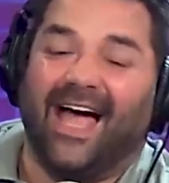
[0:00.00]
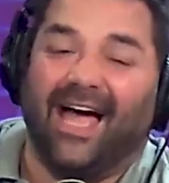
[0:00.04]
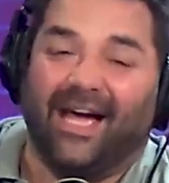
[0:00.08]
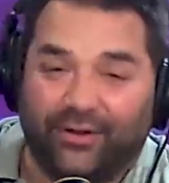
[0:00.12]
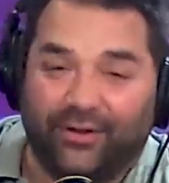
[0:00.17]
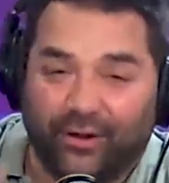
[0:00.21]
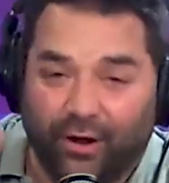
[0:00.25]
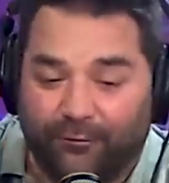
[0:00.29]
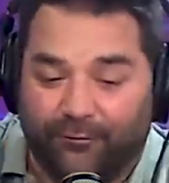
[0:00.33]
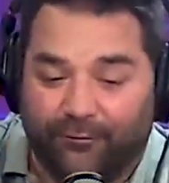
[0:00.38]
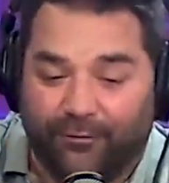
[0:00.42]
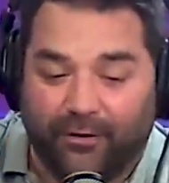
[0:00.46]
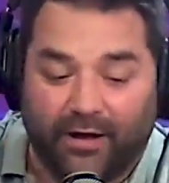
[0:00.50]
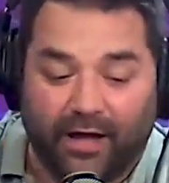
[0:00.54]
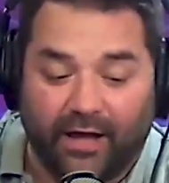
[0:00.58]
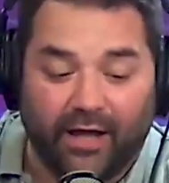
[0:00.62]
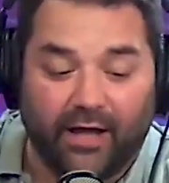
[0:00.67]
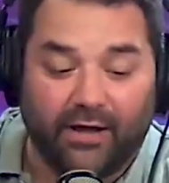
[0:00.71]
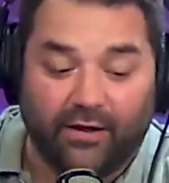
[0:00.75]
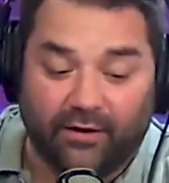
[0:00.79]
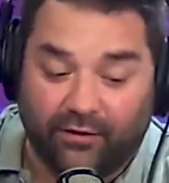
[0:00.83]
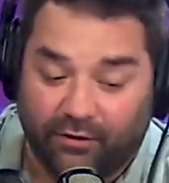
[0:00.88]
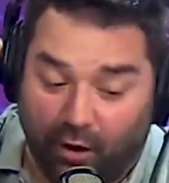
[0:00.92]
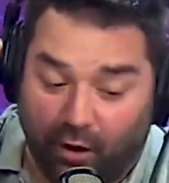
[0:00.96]
Hey, don't
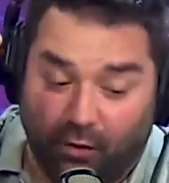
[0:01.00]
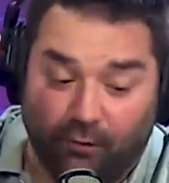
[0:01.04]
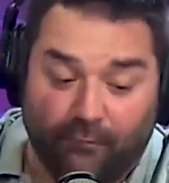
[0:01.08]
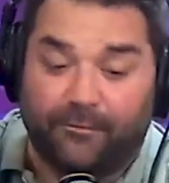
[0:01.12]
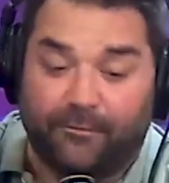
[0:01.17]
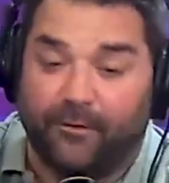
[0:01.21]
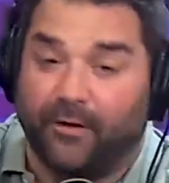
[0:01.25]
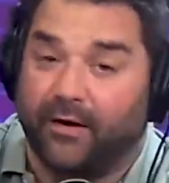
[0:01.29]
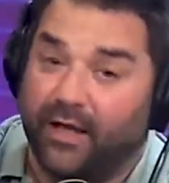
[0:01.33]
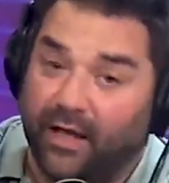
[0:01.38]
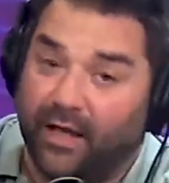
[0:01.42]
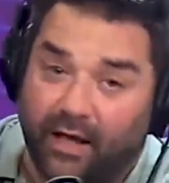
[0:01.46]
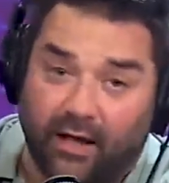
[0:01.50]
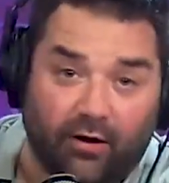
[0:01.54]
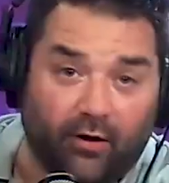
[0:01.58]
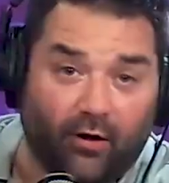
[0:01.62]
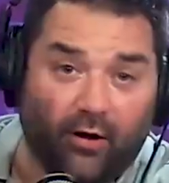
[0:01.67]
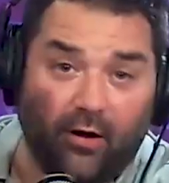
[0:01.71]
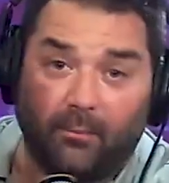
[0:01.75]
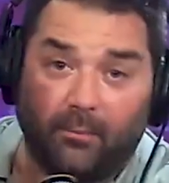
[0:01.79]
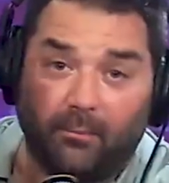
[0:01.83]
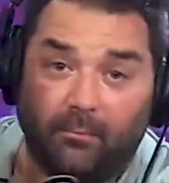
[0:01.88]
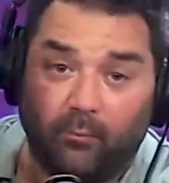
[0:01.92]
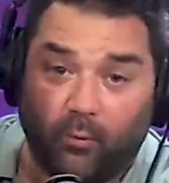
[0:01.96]
forget,
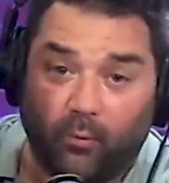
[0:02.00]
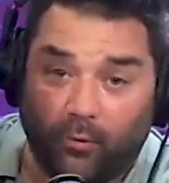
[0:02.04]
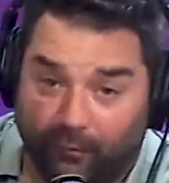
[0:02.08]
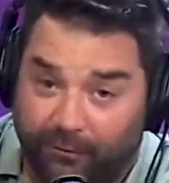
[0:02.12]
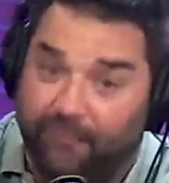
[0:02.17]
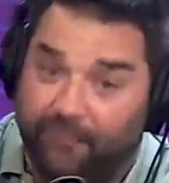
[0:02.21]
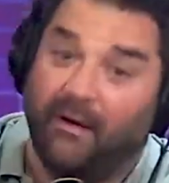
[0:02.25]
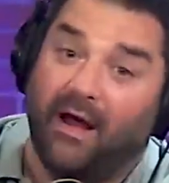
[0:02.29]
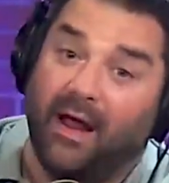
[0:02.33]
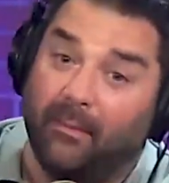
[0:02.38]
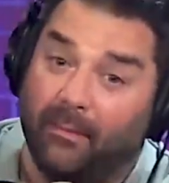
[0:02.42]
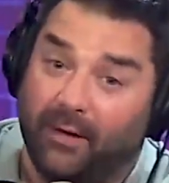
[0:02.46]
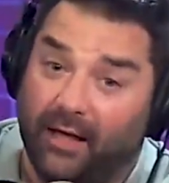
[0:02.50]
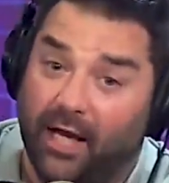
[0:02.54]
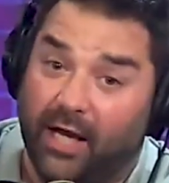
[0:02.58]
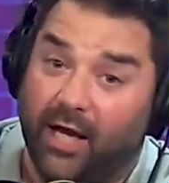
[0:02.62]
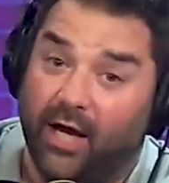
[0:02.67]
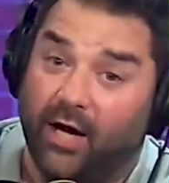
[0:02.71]
Herb, we're family